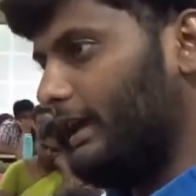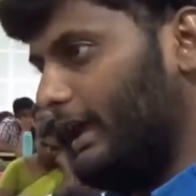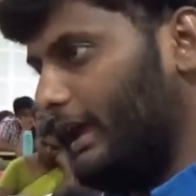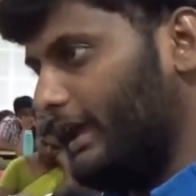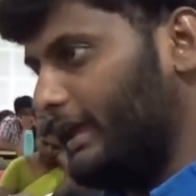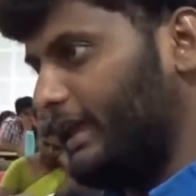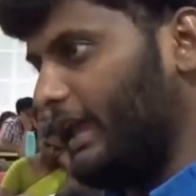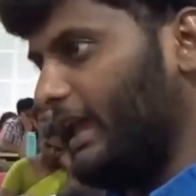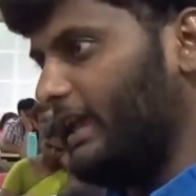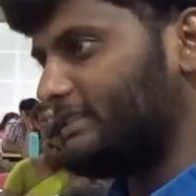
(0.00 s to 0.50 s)

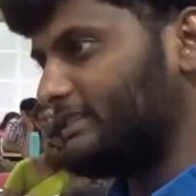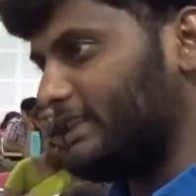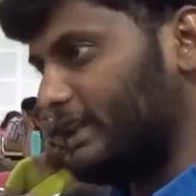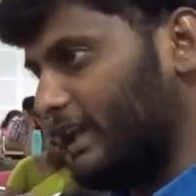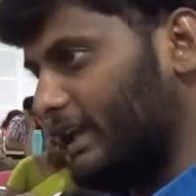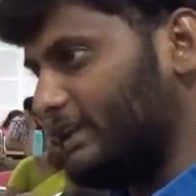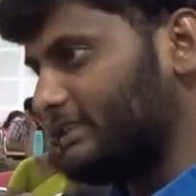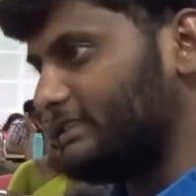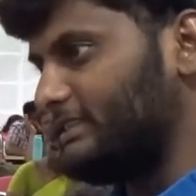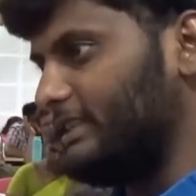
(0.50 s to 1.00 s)
a case
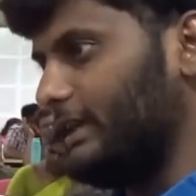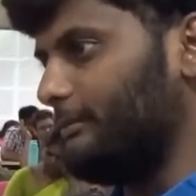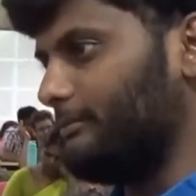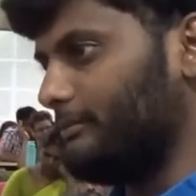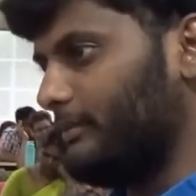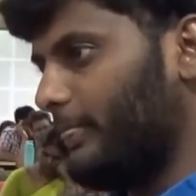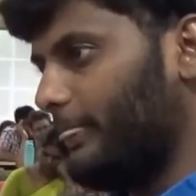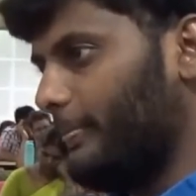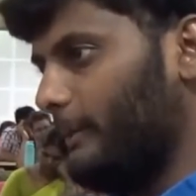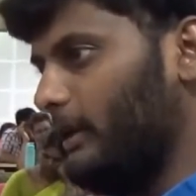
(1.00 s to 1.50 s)
against
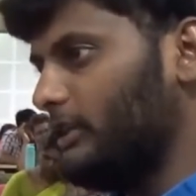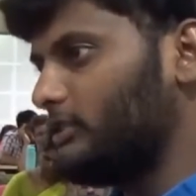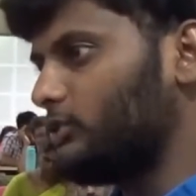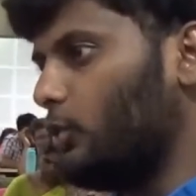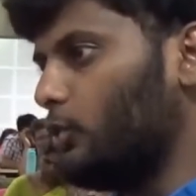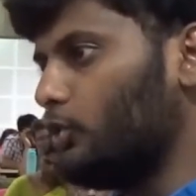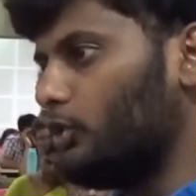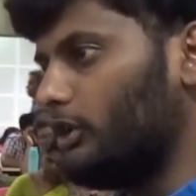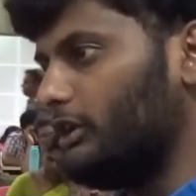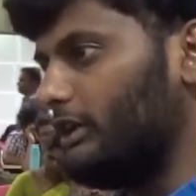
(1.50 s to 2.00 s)
them is
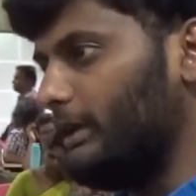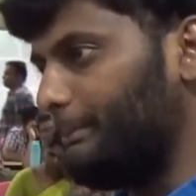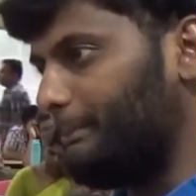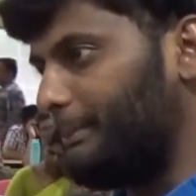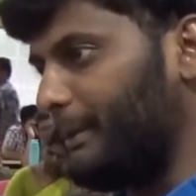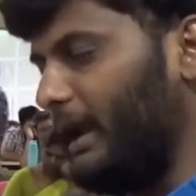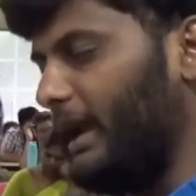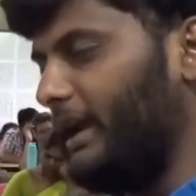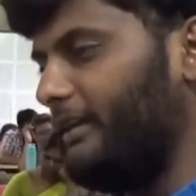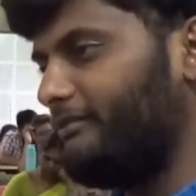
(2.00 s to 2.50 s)
going to
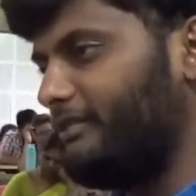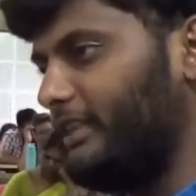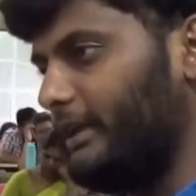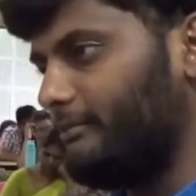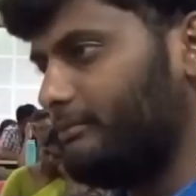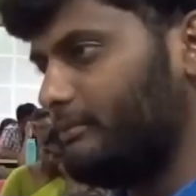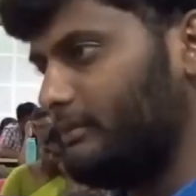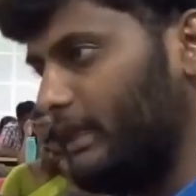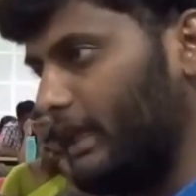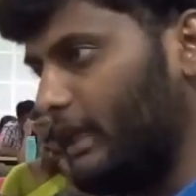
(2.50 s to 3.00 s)
deprive
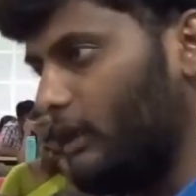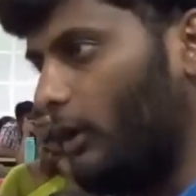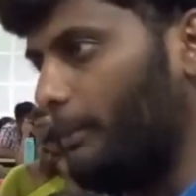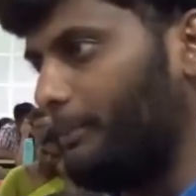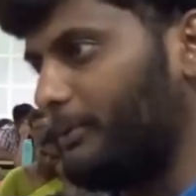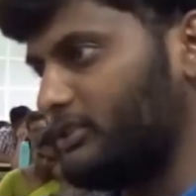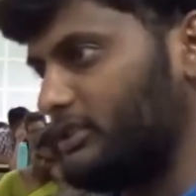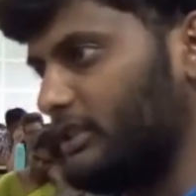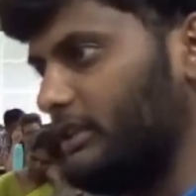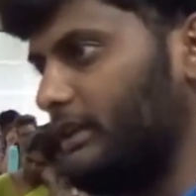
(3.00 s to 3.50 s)
them their
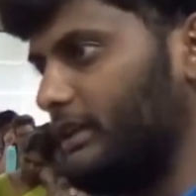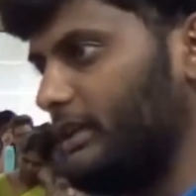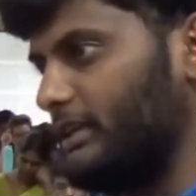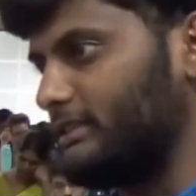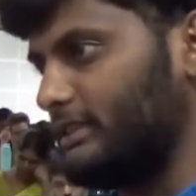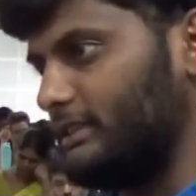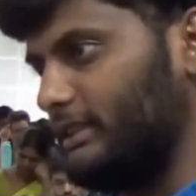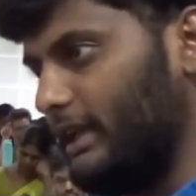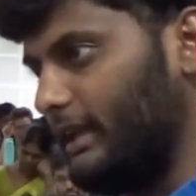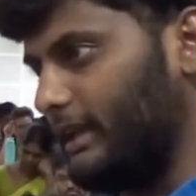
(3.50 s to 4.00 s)

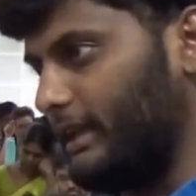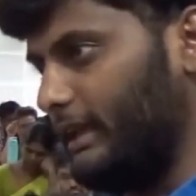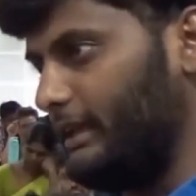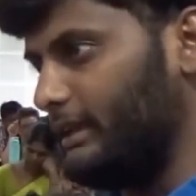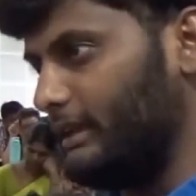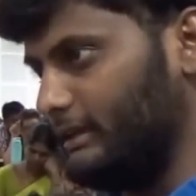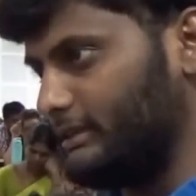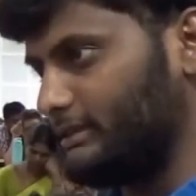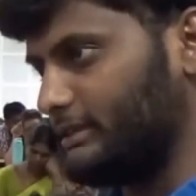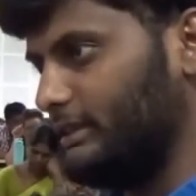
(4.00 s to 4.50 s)
opportunities in their
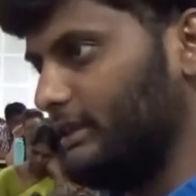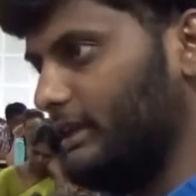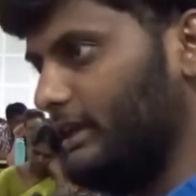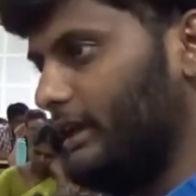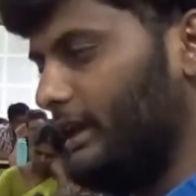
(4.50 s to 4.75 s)
careers.